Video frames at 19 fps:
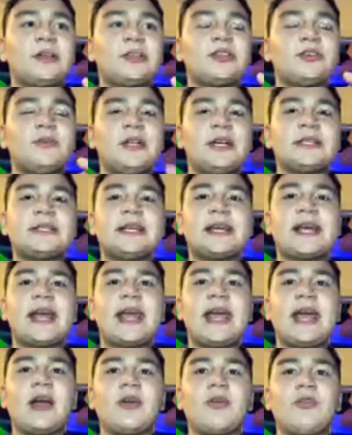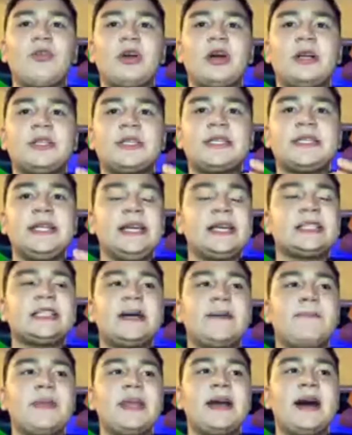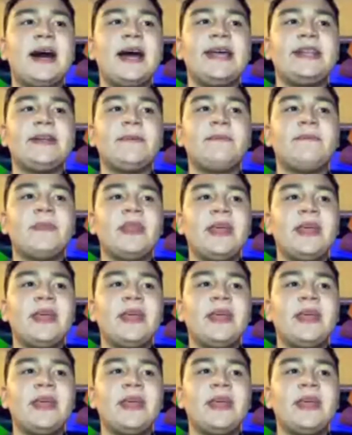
so he doesn't care who sneaks up behind him.